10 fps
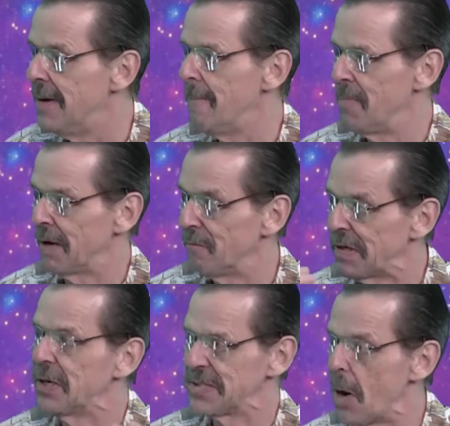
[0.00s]
It
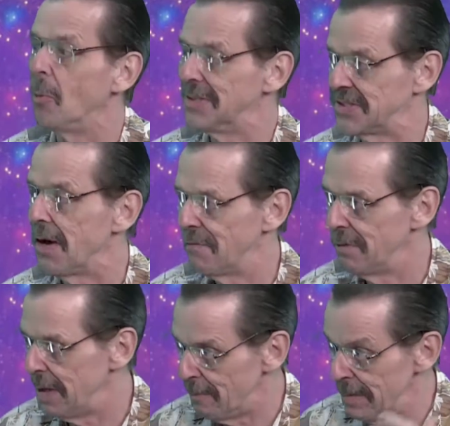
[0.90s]
figures out stuff.
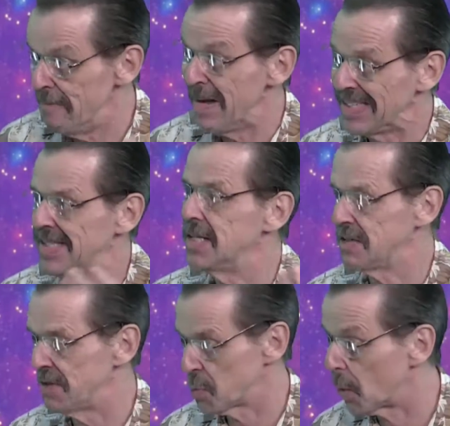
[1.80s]
It makes sense of
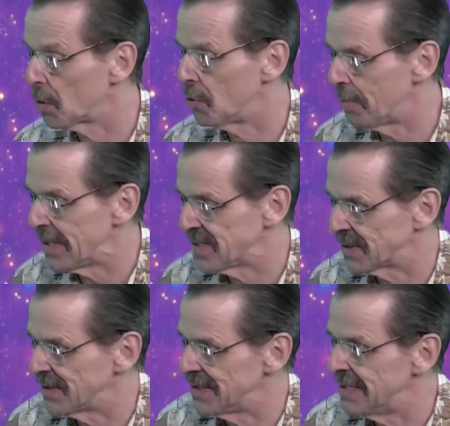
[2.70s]
its world,
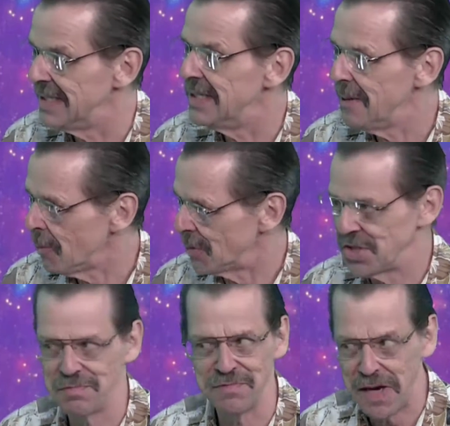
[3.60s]
basically, which is
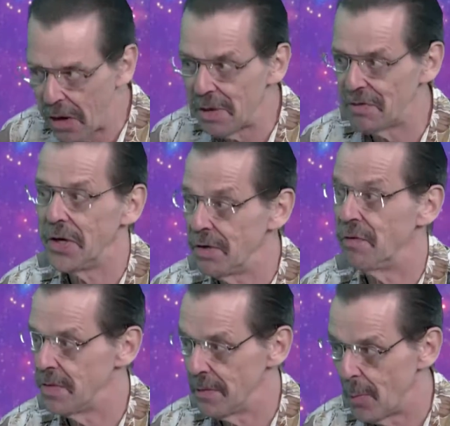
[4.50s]
very, very
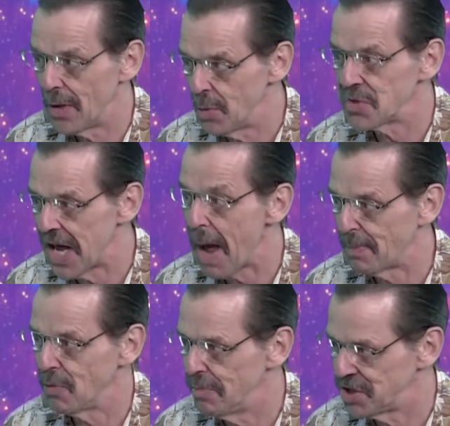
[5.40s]
different than what used to happen
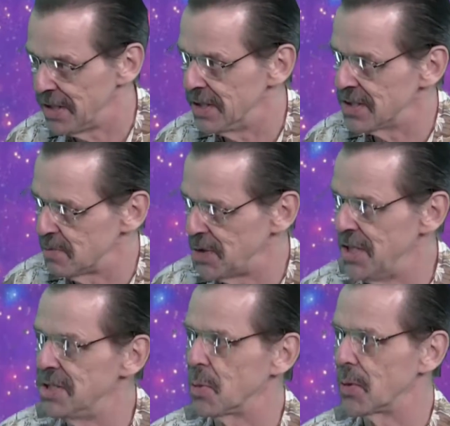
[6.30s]
with machines.
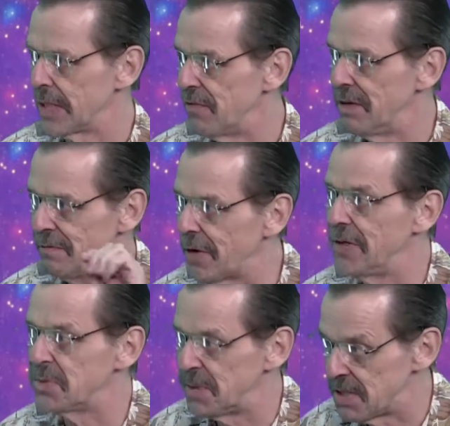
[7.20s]
Machines were given very
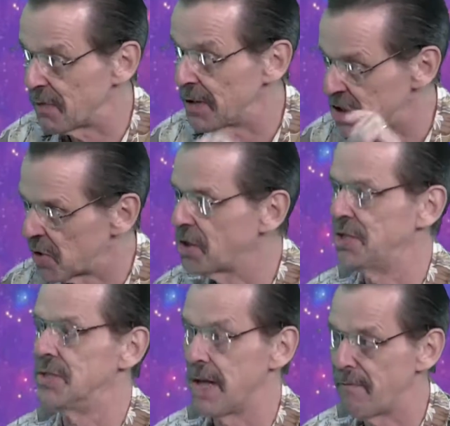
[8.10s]
specific
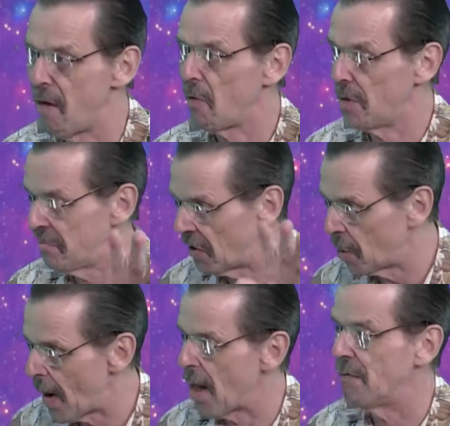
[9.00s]
instructions. They followed them very
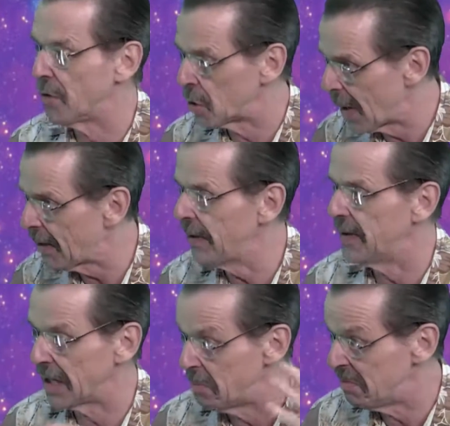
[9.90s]
well, very quickly.
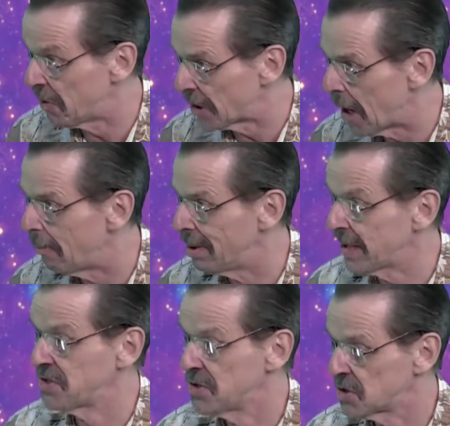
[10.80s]
They could be very
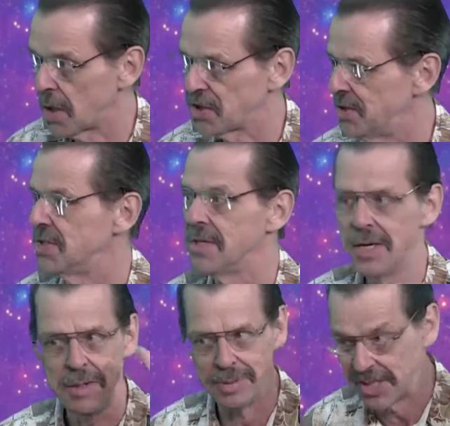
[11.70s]
complex instructions,
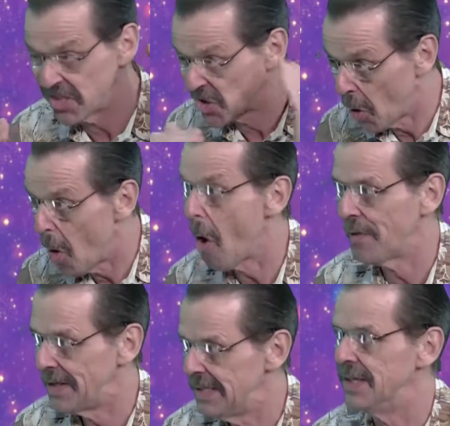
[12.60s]
but that's all
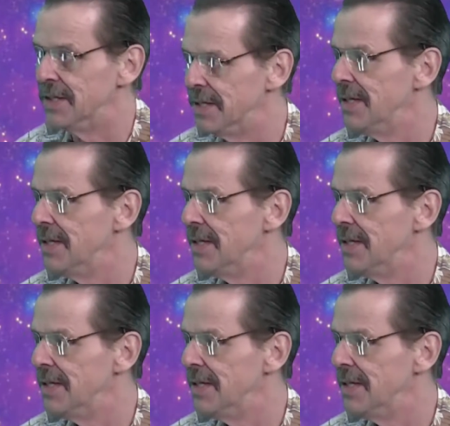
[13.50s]
they did.